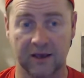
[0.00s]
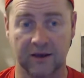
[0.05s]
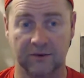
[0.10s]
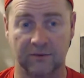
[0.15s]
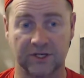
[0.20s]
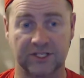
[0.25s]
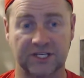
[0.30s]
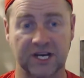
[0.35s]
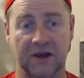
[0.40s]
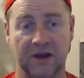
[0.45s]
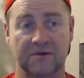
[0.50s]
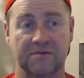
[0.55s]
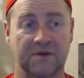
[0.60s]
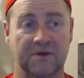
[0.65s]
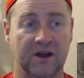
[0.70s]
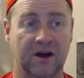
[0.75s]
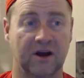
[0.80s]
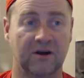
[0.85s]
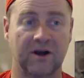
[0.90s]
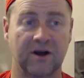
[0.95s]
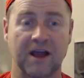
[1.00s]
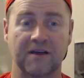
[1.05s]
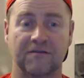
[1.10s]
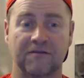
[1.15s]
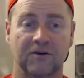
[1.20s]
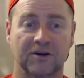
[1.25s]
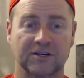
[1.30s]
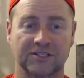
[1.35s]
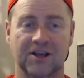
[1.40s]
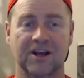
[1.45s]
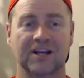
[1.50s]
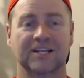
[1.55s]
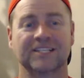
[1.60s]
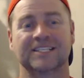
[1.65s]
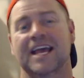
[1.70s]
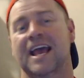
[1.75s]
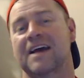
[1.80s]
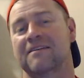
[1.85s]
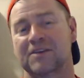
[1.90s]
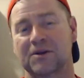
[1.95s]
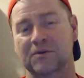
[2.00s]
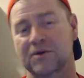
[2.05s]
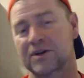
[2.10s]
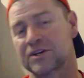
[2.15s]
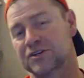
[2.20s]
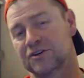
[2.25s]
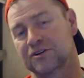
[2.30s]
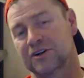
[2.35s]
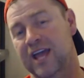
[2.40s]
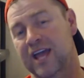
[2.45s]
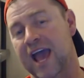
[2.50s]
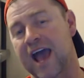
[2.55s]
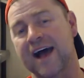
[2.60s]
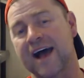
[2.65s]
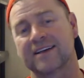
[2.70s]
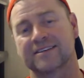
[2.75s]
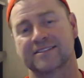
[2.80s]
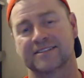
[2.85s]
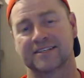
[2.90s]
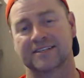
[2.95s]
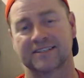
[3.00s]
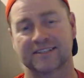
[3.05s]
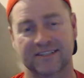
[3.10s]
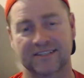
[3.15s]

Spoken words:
which I would be all right for, as long as they have the original cast,